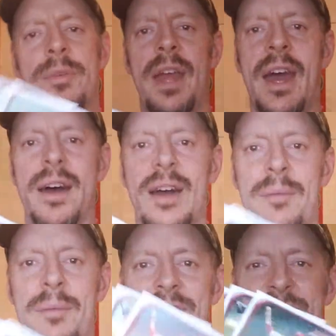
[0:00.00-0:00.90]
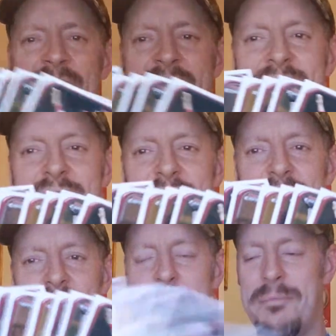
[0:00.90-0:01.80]
Yeah, I mean, so it's like such a
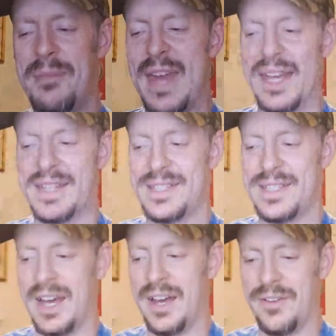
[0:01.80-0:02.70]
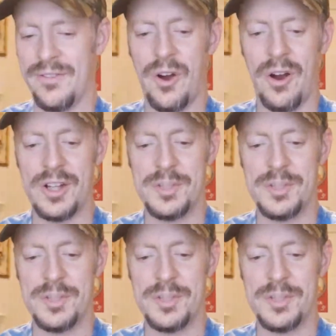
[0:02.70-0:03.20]
good mix of cards.